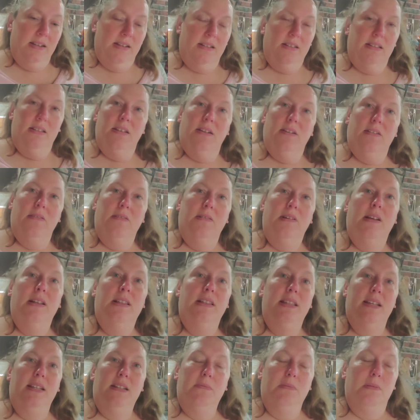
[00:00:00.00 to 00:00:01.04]
So
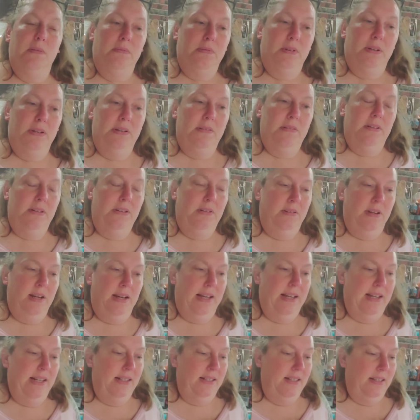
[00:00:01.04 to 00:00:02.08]
that's what we're doing, you
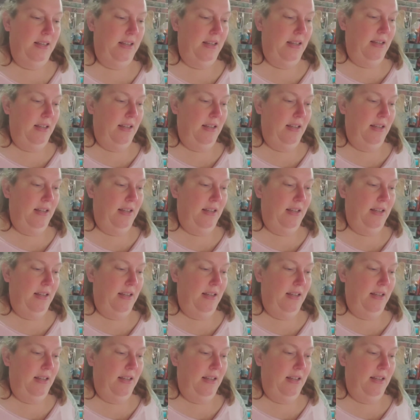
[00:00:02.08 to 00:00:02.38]
guys.